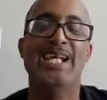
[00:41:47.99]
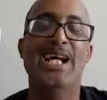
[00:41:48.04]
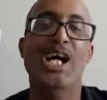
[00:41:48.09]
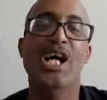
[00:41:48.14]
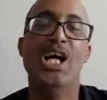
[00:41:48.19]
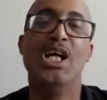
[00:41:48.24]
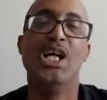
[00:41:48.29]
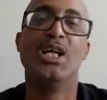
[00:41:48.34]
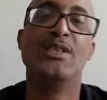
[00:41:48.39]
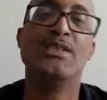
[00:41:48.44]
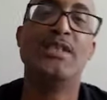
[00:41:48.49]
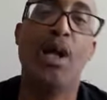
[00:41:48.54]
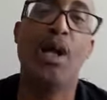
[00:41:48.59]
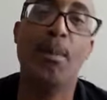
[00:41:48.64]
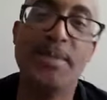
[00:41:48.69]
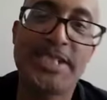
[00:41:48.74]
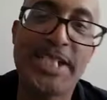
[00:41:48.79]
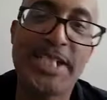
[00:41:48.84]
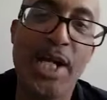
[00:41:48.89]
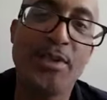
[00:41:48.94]
Hey,
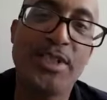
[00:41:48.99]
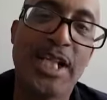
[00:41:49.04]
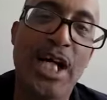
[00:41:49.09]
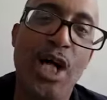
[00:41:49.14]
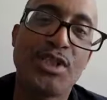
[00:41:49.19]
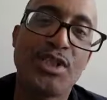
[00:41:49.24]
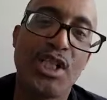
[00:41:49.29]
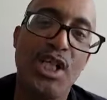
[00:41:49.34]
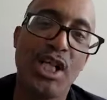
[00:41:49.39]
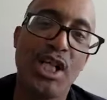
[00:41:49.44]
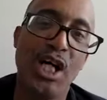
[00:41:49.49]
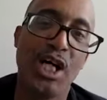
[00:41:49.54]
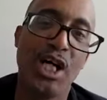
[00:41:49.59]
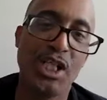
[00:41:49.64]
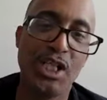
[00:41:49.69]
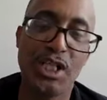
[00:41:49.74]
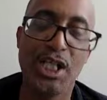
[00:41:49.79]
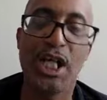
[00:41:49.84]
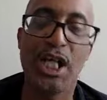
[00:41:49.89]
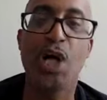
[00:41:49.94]
no, but seriously, coach, good
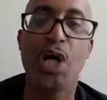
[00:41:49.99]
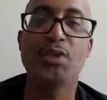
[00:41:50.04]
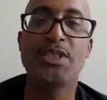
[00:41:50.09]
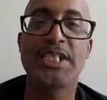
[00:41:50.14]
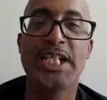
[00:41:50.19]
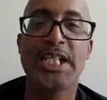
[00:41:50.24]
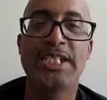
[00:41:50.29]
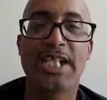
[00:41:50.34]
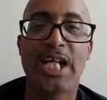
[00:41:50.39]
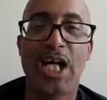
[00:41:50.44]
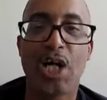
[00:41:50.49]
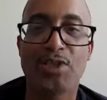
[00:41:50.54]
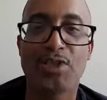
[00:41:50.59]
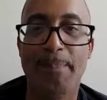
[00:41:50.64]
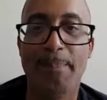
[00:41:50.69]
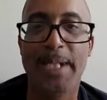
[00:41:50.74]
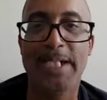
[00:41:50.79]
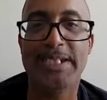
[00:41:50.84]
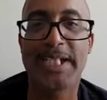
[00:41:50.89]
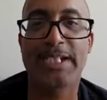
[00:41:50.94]
luck, good luck on the season,
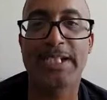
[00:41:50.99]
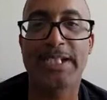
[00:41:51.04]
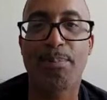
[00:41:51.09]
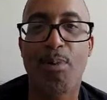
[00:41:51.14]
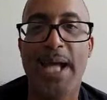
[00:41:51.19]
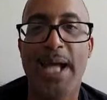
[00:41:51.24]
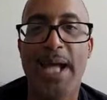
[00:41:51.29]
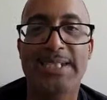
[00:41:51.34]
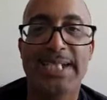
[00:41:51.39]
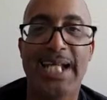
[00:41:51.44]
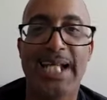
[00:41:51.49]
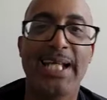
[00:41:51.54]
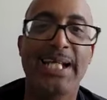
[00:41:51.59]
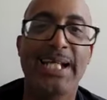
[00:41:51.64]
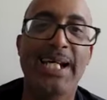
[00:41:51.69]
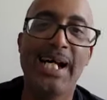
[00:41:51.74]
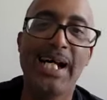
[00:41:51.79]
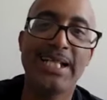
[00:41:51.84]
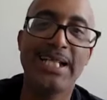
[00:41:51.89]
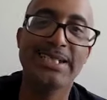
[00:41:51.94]
coach. I'm let's get to practice.
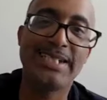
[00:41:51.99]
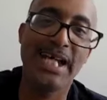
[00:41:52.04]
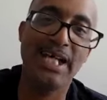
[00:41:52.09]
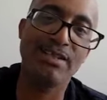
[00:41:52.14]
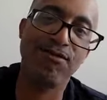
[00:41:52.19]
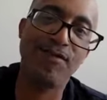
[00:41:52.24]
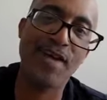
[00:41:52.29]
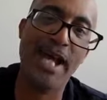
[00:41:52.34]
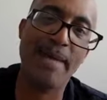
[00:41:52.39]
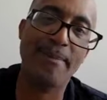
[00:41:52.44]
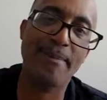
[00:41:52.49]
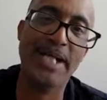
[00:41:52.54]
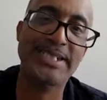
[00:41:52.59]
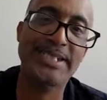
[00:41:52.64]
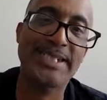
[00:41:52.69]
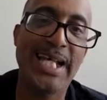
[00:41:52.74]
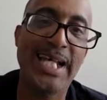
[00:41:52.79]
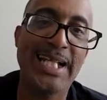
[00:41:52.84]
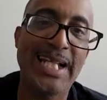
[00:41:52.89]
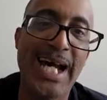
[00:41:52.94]
Hey, tell the family I
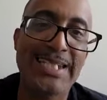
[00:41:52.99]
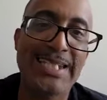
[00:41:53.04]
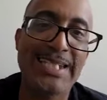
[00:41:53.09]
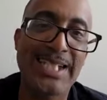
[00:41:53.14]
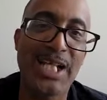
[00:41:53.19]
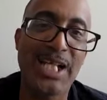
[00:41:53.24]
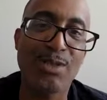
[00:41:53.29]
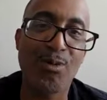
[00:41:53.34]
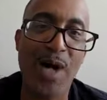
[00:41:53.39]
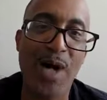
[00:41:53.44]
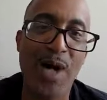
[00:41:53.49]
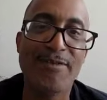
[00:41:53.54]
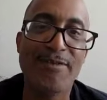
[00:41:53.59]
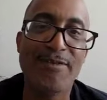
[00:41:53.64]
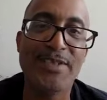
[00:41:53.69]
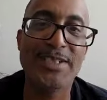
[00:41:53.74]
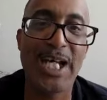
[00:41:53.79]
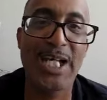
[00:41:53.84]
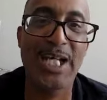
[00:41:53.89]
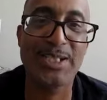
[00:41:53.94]
said hi, tell the
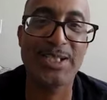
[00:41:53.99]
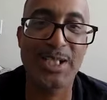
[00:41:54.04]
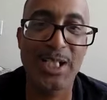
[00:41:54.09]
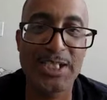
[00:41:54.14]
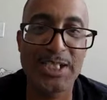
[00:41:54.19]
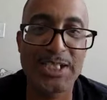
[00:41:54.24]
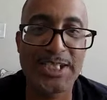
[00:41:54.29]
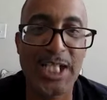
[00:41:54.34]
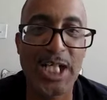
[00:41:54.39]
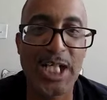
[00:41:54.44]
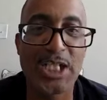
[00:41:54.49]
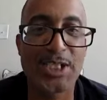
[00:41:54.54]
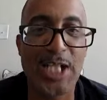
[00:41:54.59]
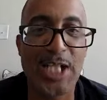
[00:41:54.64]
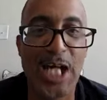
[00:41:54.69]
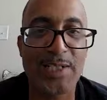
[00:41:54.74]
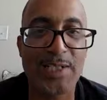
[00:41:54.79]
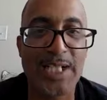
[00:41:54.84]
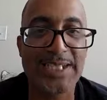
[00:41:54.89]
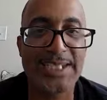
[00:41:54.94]
wife, and tell the, uh, the son
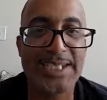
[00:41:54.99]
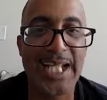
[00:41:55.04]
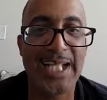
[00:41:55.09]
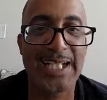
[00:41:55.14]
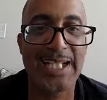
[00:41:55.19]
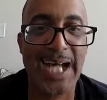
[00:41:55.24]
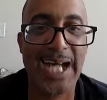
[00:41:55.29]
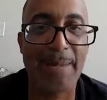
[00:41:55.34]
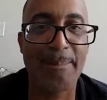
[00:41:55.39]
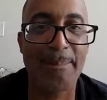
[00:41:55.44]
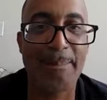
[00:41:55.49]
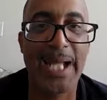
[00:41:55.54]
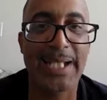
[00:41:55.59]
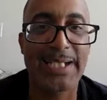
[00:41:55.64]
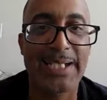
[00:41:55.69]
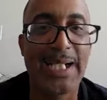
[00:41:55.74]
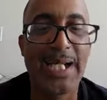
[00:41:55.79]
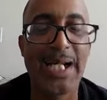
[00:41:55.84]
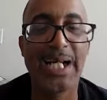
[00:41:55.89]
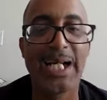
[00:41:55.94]
and daughter I said hi,
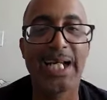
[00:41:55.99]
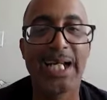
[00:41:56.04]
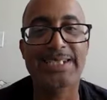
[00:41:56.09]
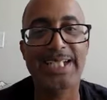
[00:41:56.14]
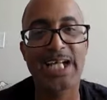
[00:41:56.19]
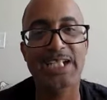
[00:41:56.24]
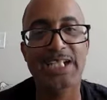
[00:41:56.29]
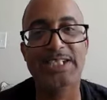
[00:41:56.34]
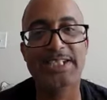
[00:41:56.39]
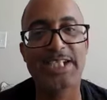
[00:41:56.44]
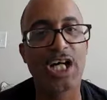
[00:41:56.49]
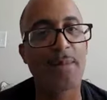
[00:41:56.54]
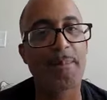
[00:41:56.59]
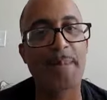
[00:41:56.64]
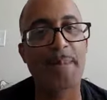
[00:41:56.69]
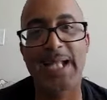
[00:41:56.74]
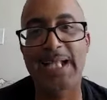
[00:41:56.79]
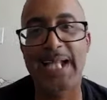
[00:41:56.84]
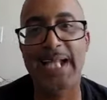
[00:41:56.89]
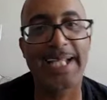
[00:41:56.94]
man, and, and tell your
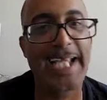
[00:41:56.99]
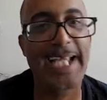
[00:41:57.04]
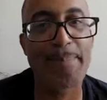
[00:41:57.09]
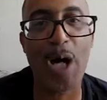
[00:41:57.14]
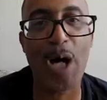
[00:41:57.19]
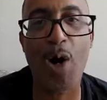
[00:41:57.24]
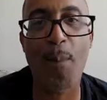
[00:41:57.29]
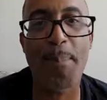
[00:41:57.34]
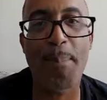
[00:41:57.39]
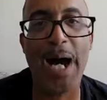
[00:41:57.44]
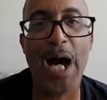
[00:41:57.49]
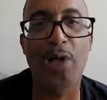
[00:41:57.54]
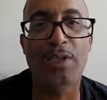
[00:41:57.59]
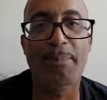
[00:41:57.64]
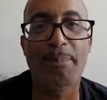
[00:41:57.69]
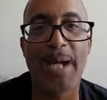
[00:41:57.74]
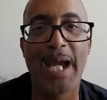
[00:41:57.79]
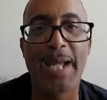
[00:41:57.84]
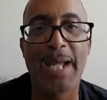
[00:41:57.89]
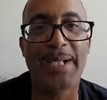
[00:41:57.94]
son, man, hey, keep it. on
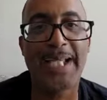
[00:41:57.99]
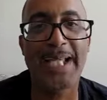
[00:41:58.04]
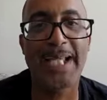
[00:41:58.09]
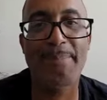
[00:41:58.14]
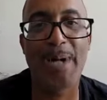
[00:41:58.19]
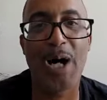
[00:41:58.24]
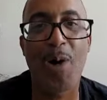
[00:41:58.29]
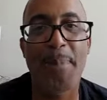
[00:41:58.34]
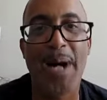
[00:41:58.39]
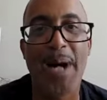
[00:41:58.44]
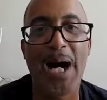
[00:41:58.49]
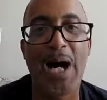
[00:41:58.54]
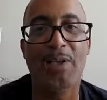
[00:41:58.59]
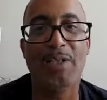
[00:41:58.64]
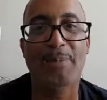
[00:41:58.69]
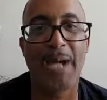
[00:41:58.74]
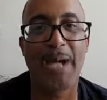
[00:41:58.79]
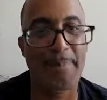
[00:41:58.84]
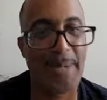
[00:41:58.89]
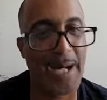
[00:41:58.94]
balling, baby, keep on
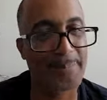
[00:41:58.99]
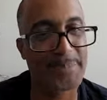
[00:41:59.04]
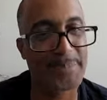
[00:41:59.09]
balling, baby.